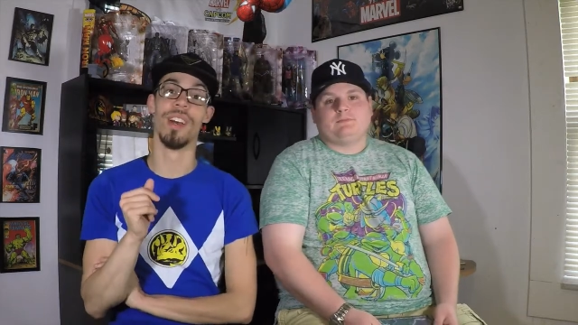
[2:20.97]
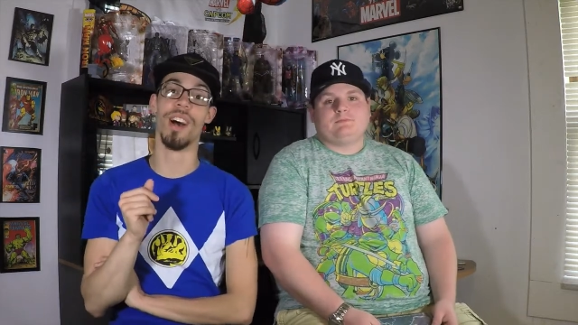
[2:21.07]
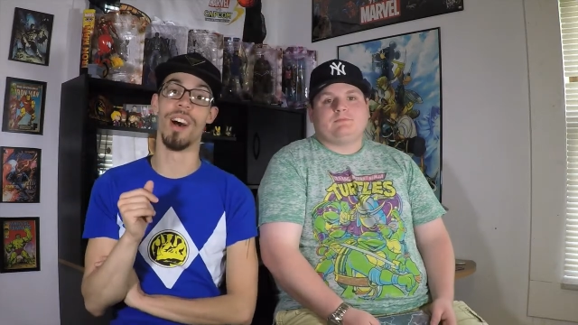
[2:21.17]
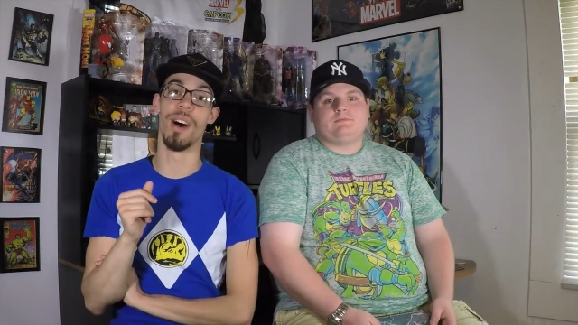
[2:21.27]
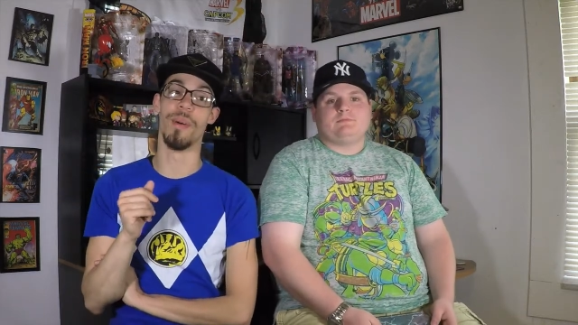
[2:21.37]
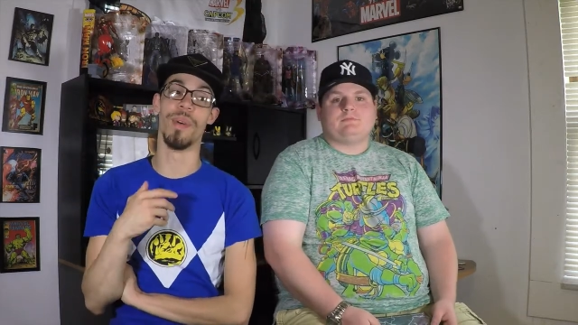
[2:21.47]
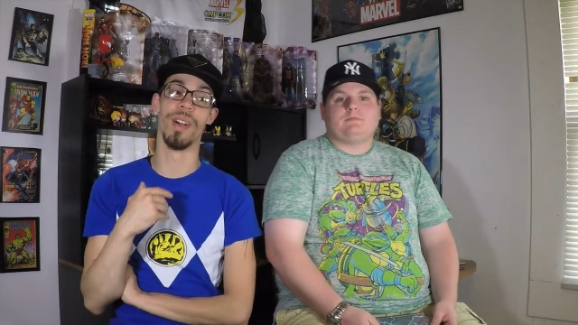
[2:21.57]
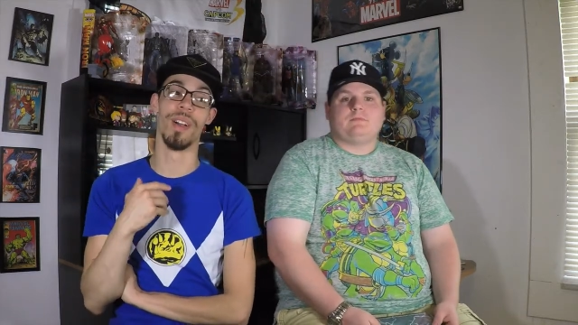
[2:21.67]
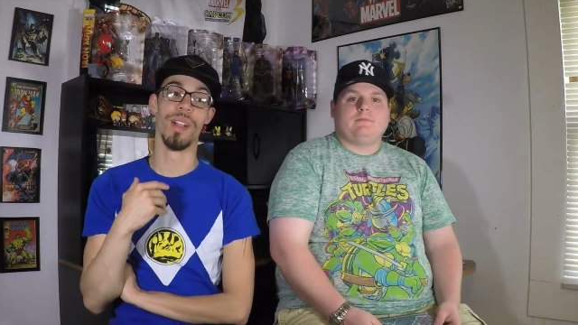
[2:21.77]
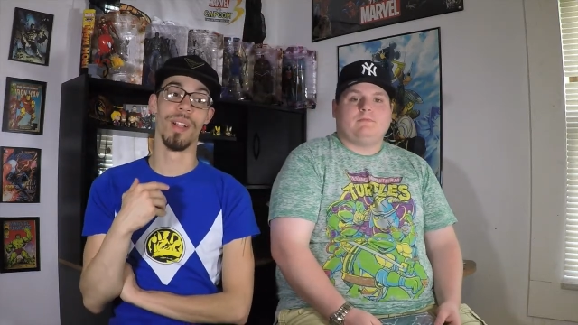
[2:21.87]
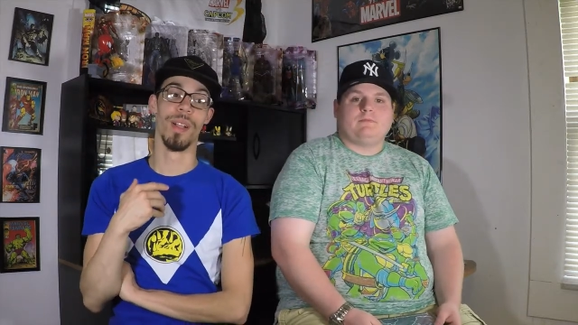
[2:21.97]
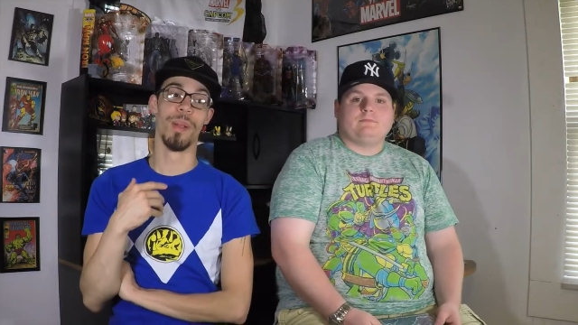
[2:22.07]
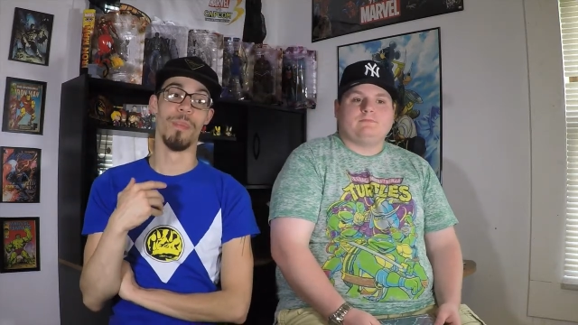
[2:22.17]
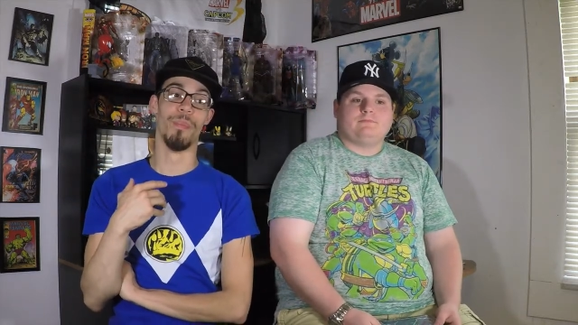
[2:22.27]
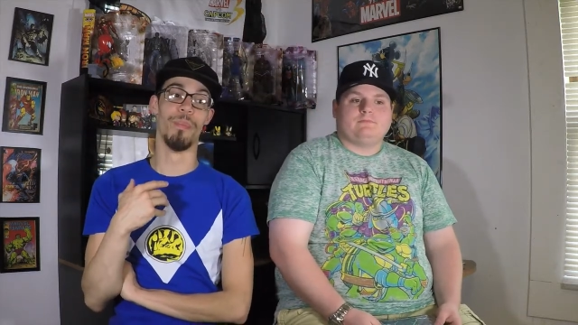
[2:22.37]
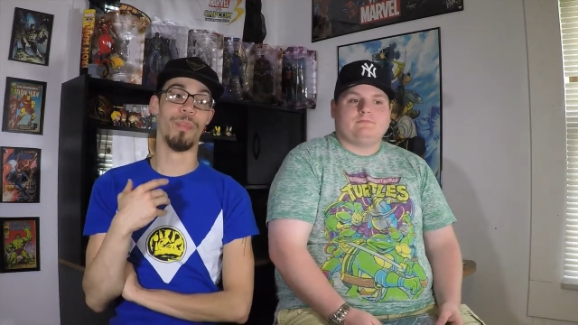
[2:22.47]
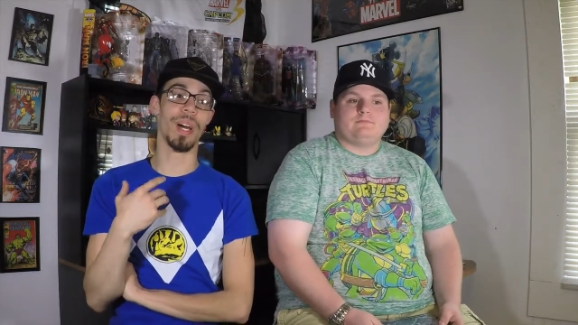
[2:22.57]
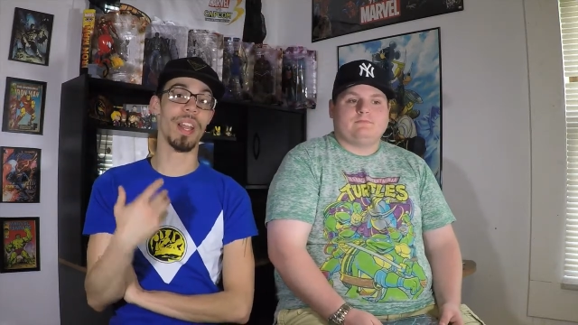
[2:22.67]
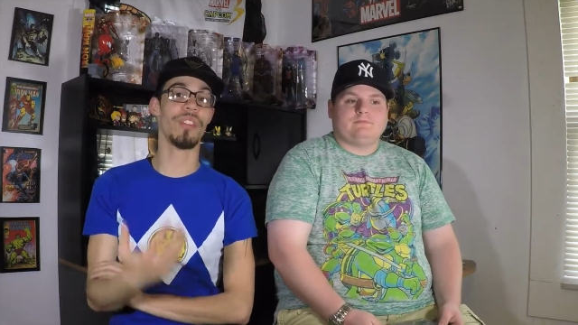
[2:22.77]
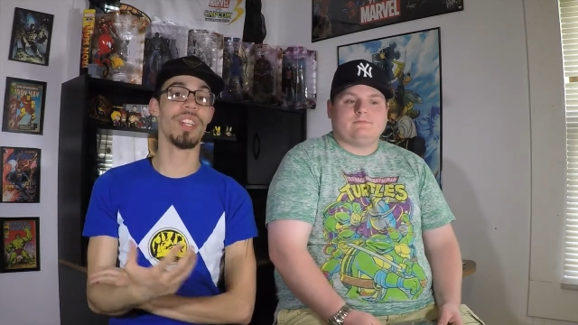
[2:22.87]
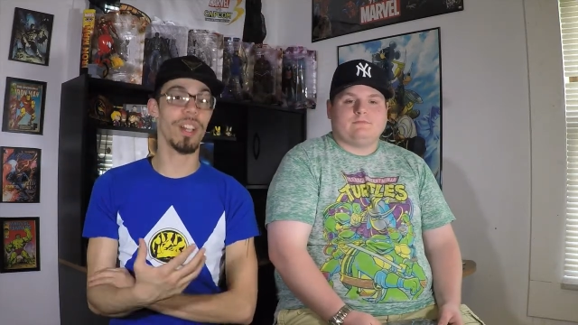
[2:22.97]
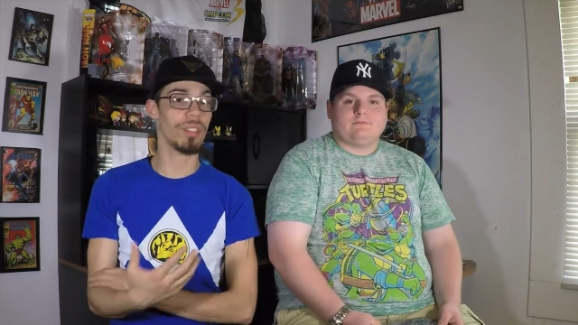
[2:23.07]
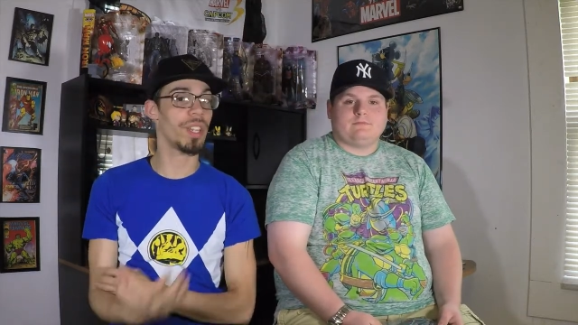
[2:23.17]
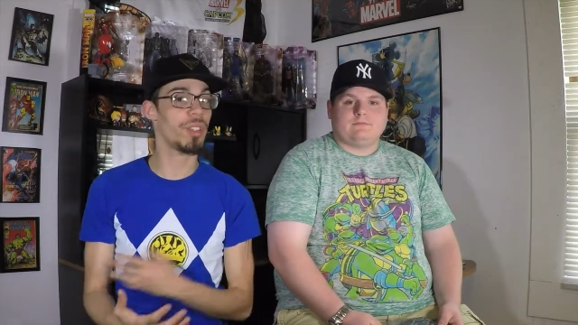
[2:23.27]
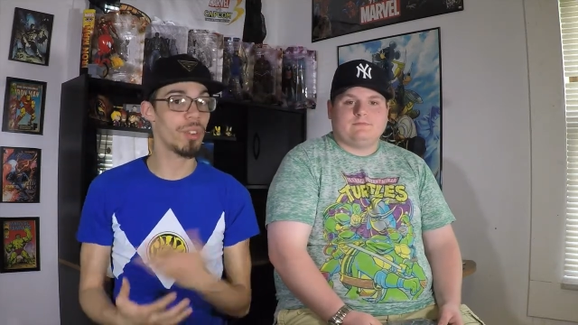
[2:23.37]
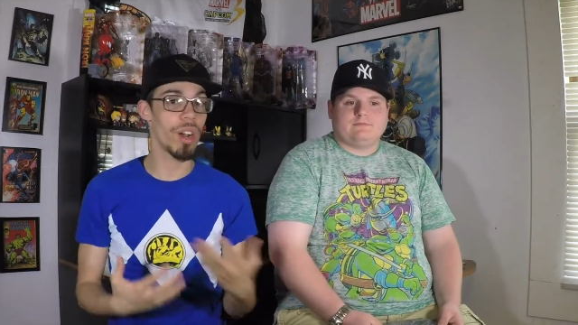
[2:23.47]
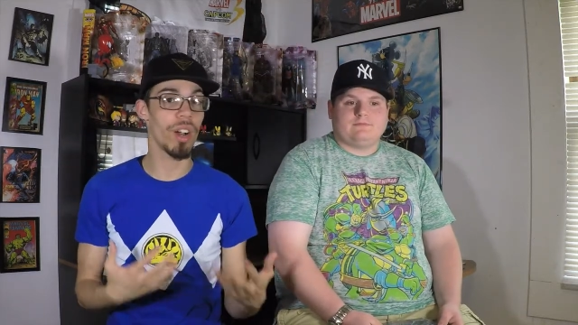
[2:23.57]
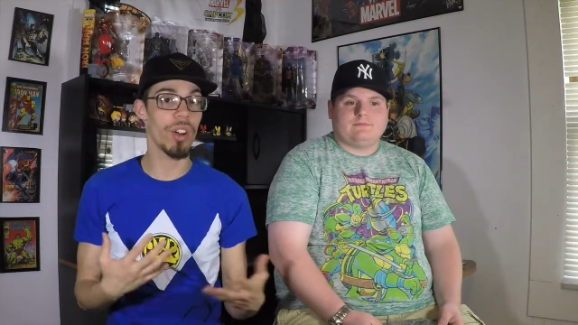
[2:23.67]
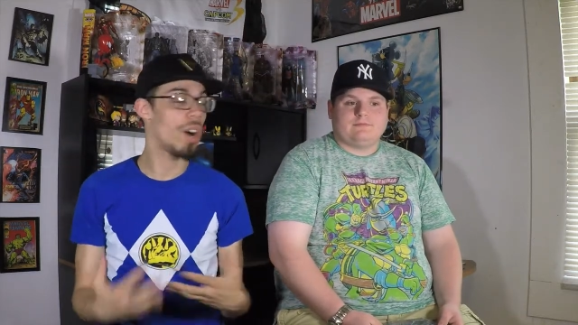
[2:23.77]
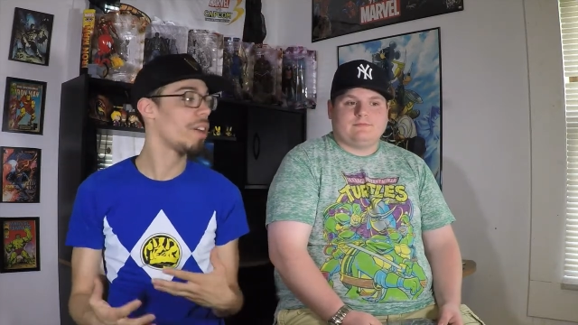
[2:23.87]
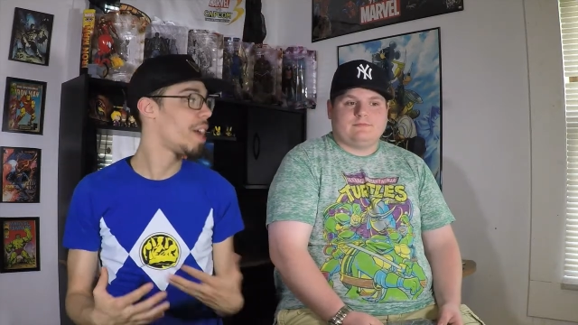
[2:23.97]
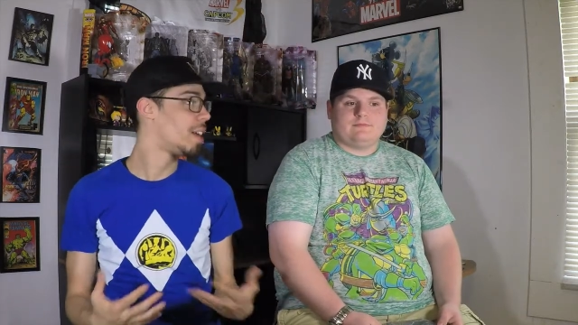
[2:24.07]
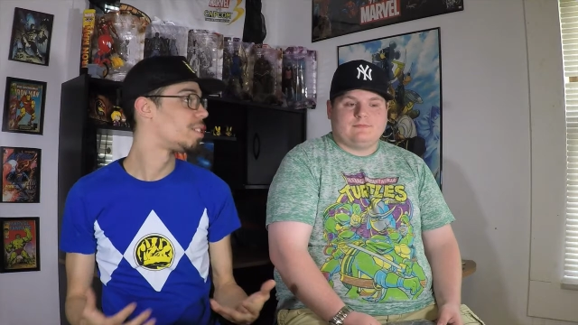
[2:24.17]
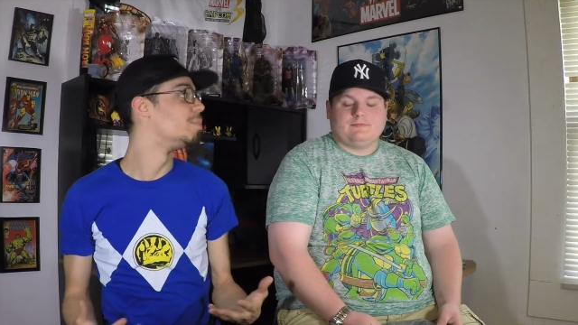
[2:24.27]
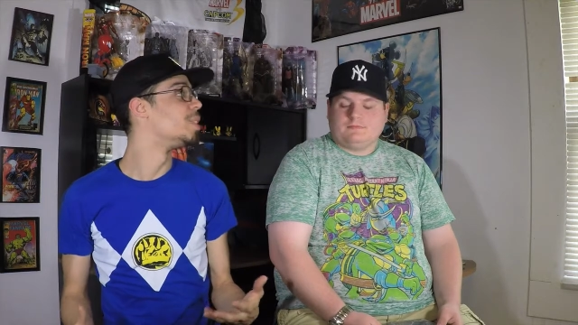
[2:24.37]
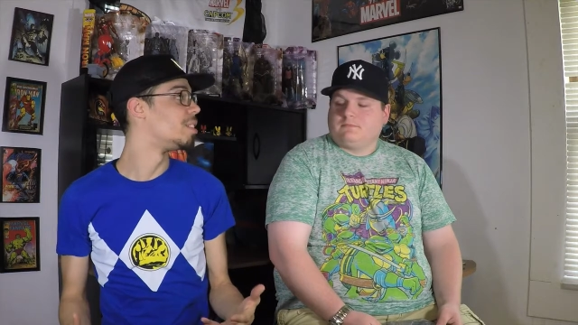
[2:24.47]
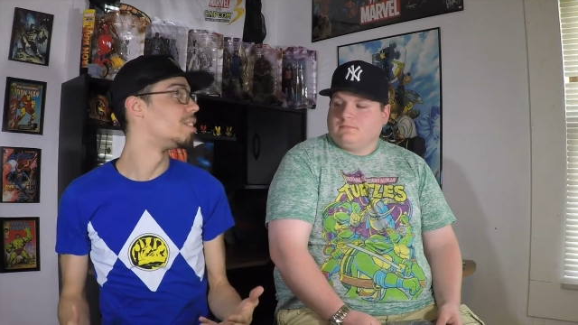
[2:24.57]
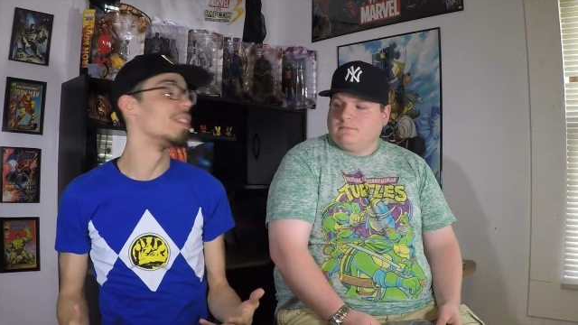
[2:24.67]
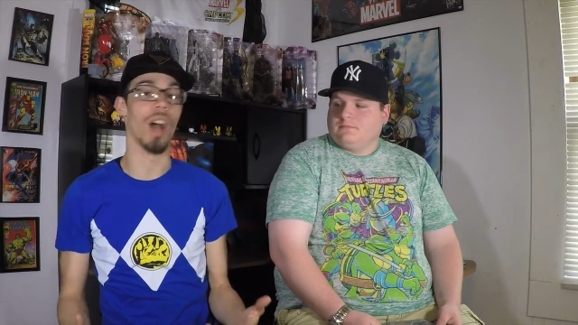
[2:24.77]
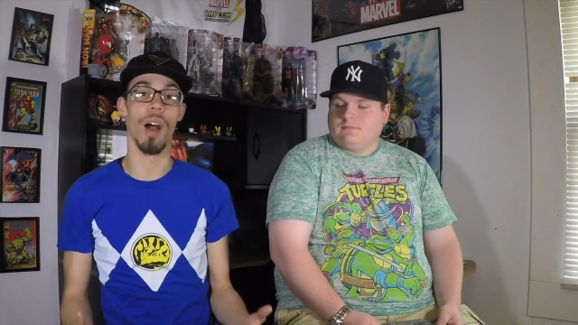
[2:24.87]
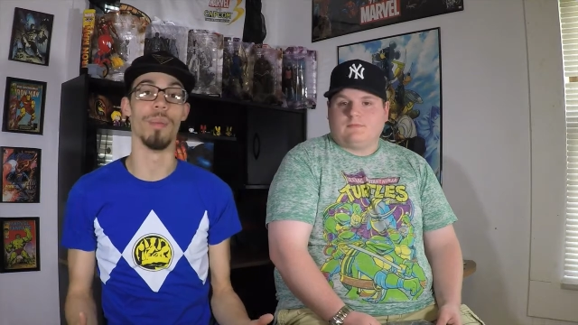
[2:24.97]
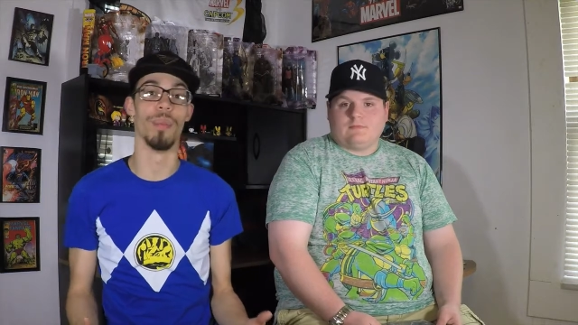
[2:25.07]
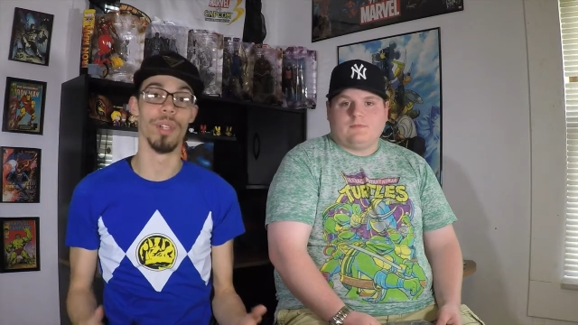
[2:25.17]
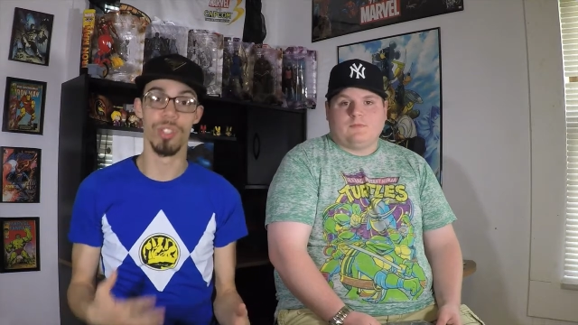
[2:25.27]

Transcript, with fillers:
Speaker 1: Um, but every now and then, you know, I'll, I'll catch some DC comic books.